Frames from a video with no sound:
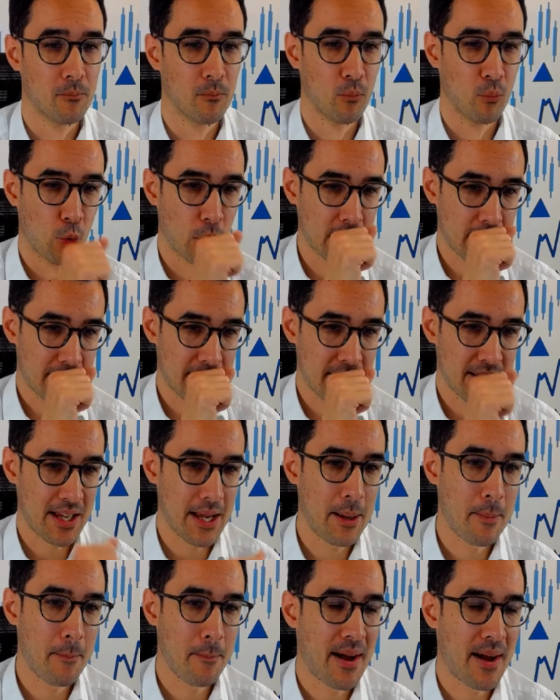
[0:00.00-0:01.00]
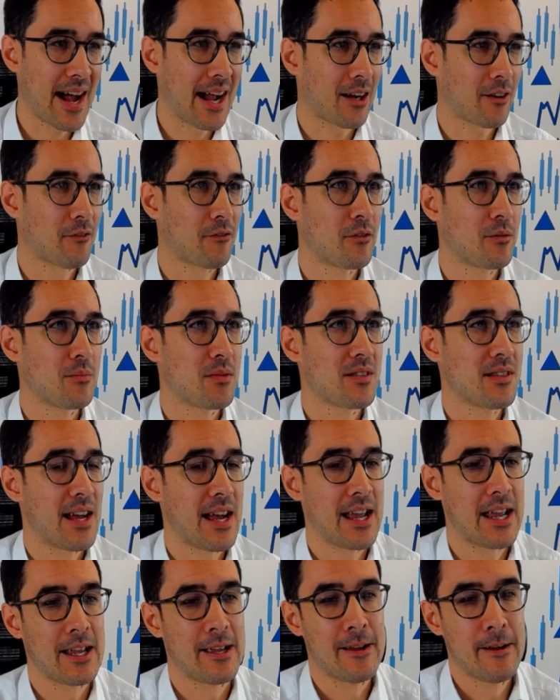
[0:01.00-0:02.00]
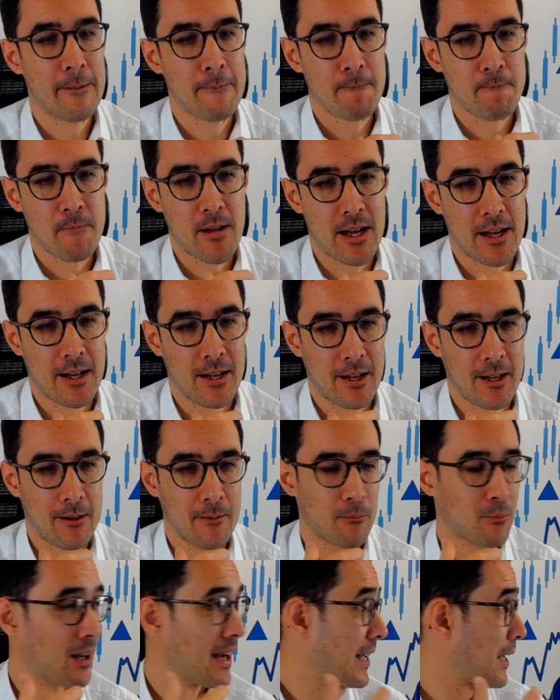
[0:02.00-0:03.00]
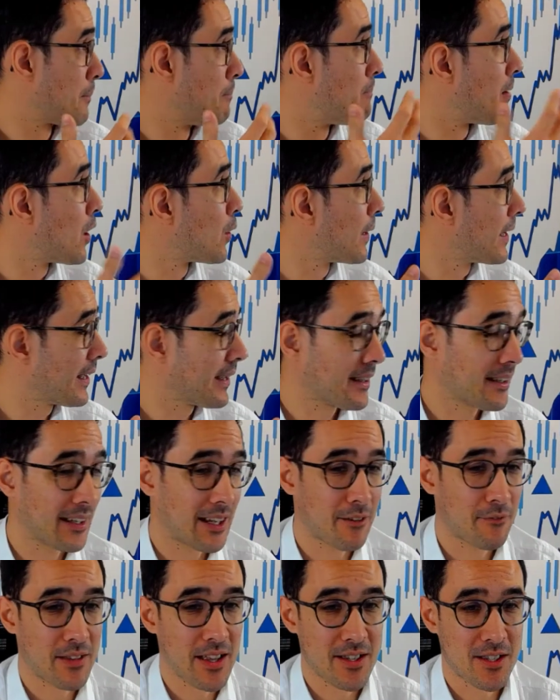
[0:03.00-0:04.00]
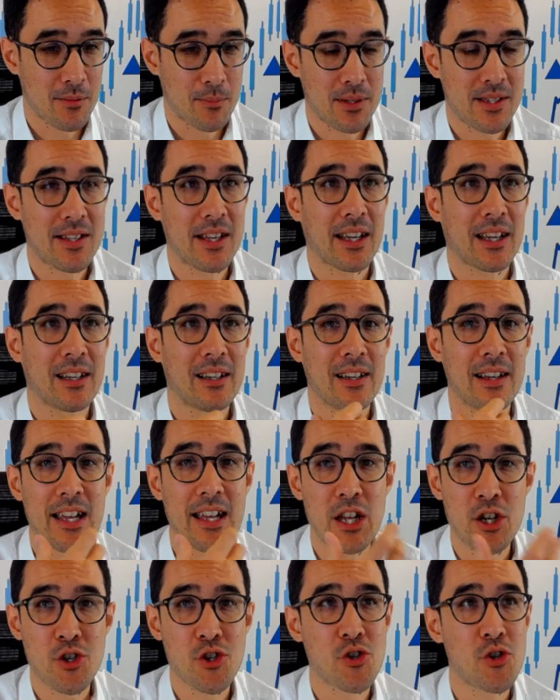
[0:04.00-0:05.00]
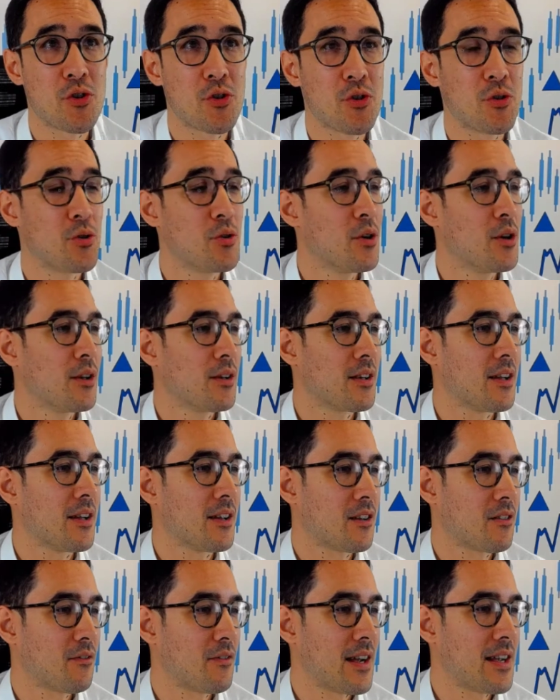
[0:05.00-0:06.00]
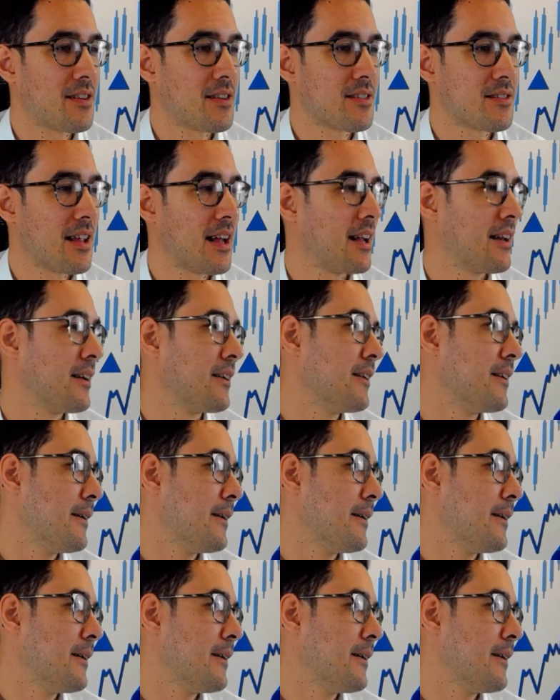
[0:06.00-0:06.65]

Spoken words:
what's its impact from, say, like Boeing, if there's a particular issue that's faced, then